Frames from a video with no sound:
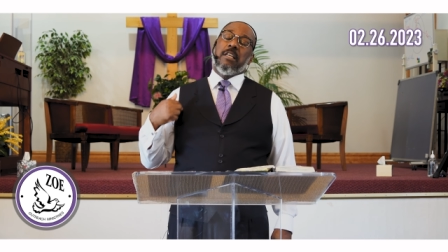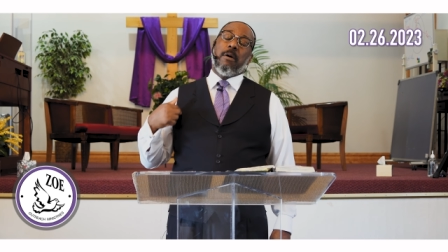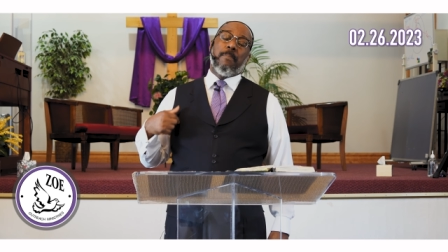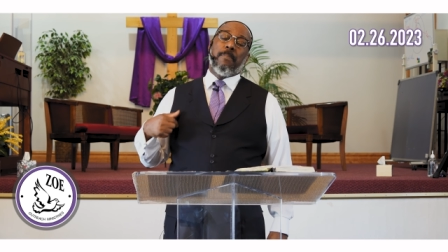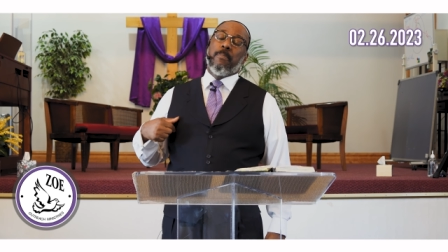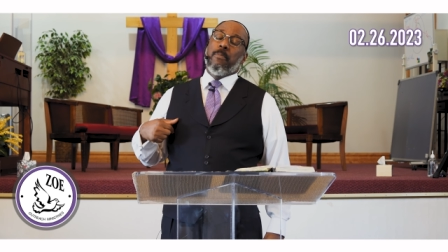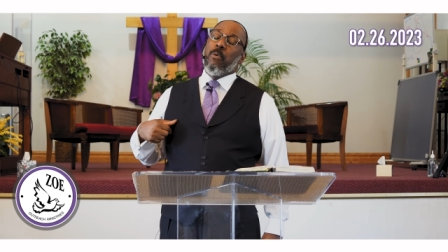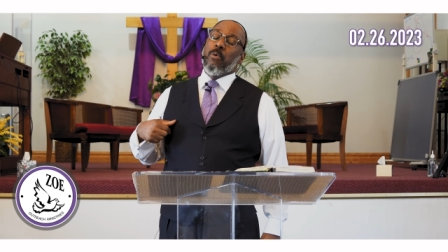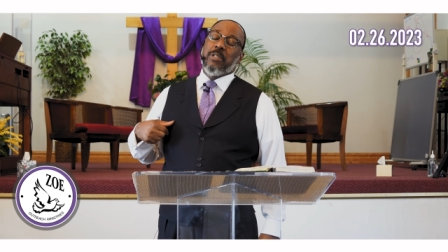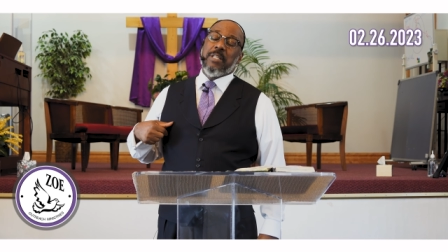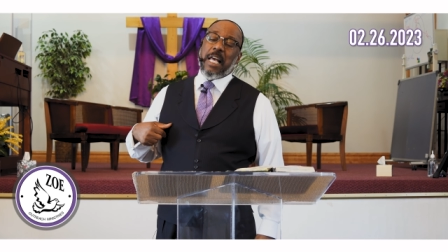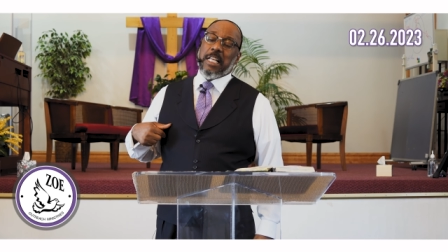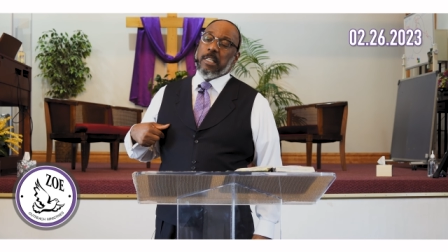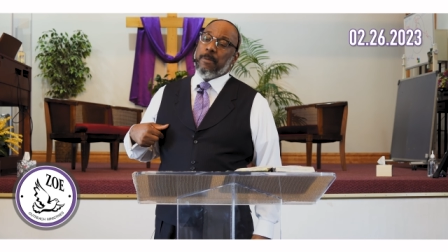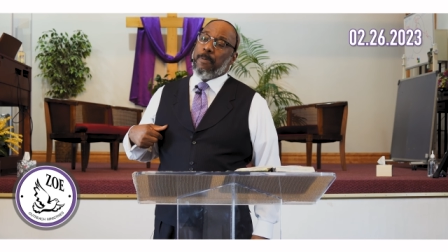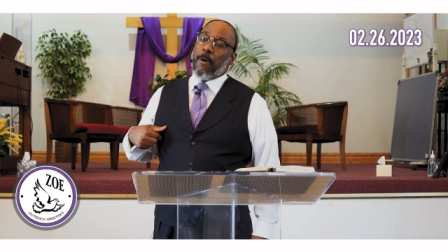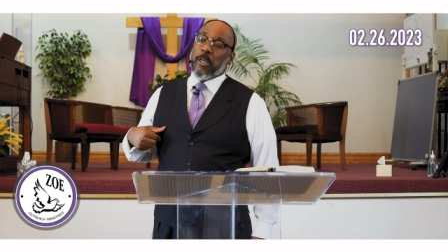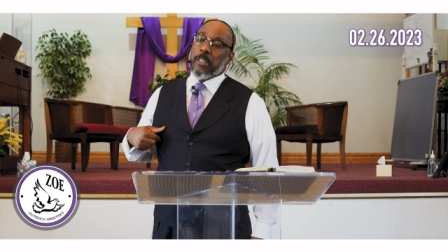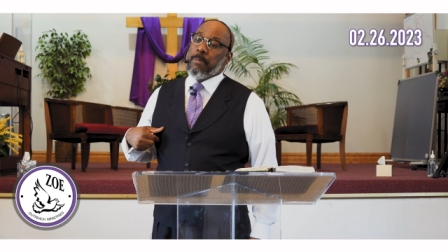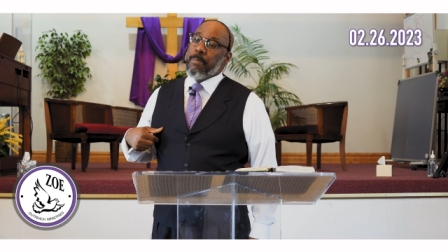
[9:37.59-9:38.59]
to, was not
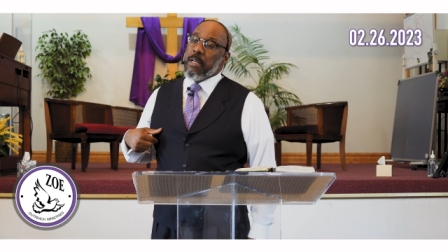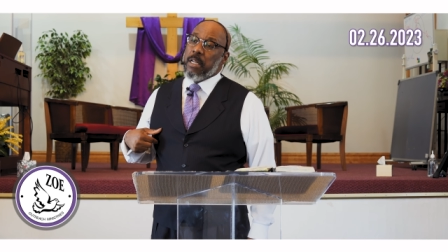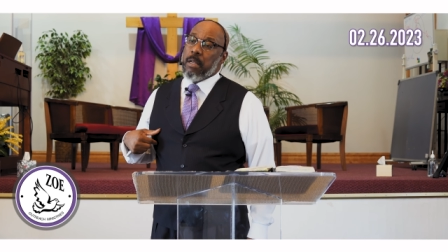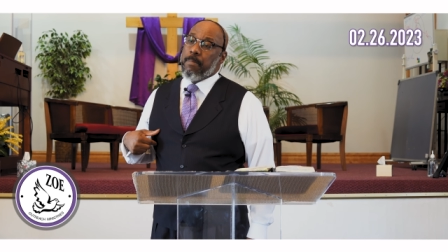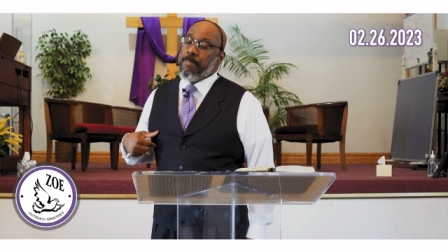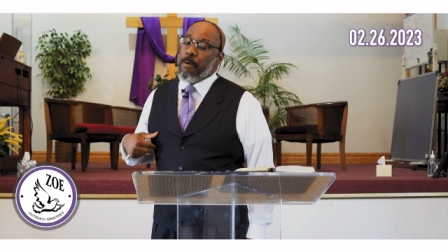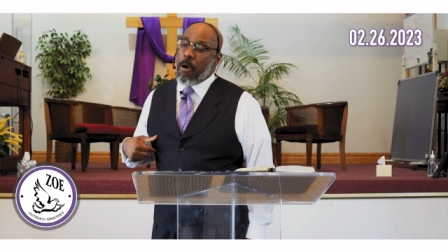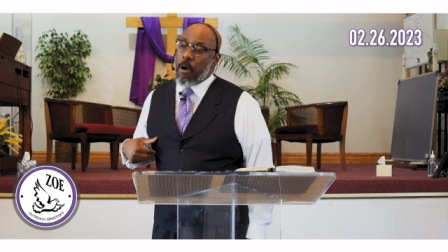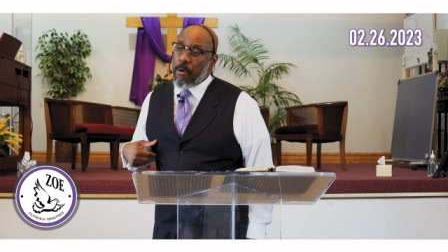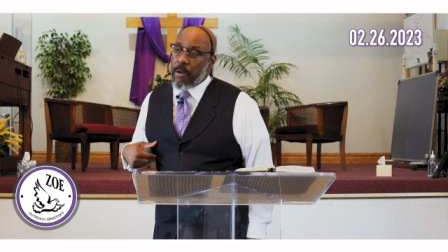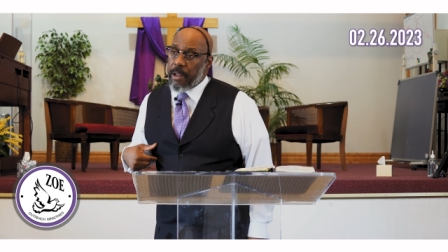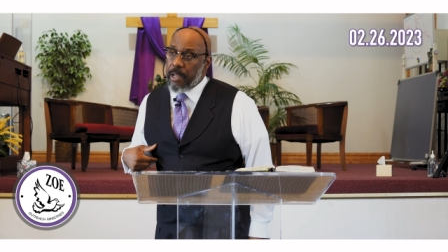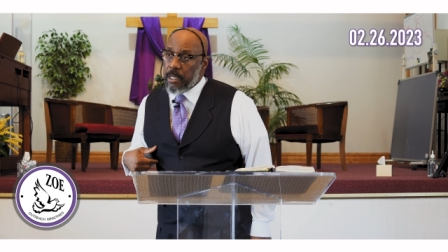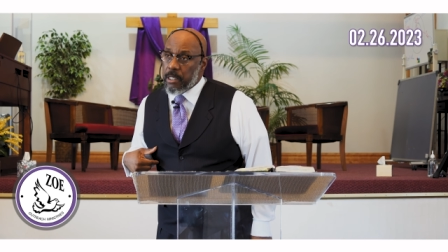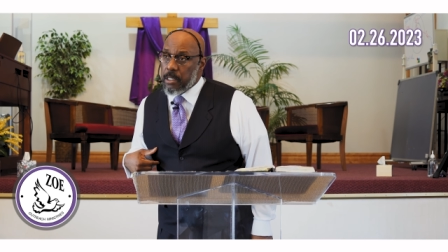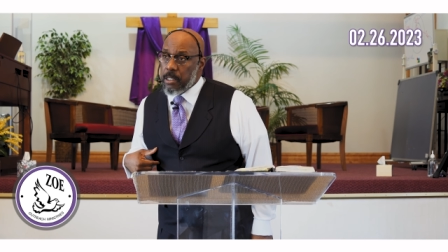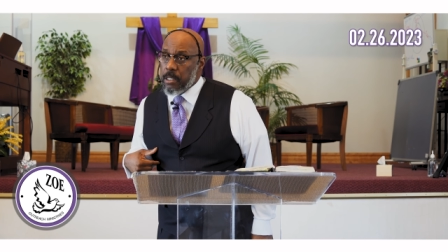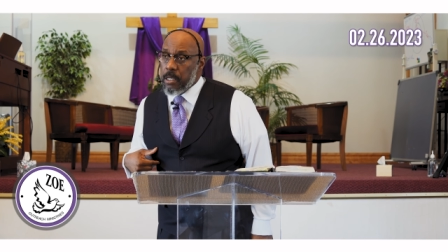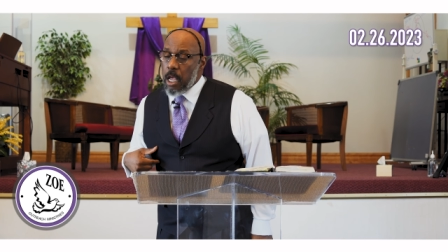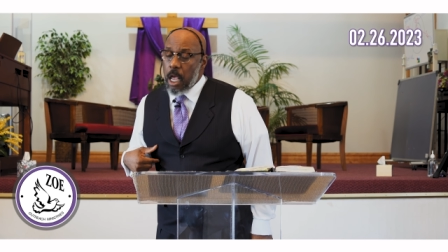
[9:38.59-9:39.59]
supposed to be
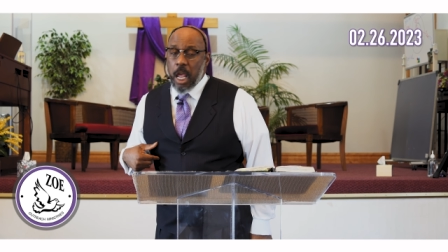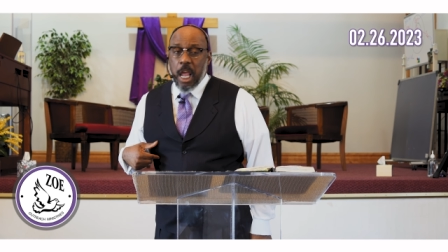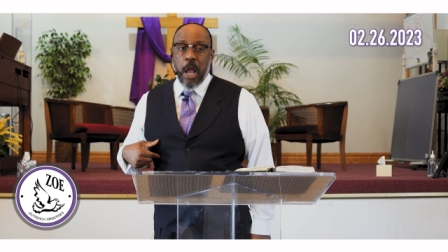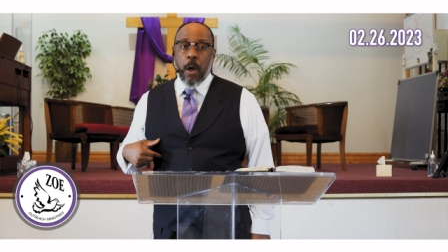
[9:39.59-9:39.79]
laborious.